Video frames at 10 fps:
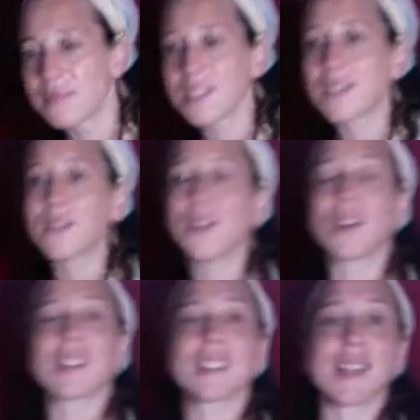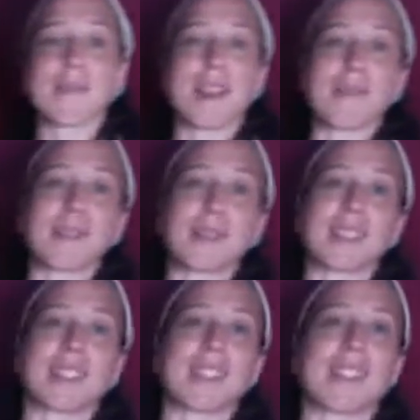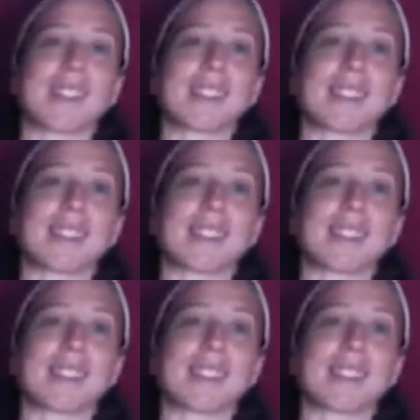Of course I make music.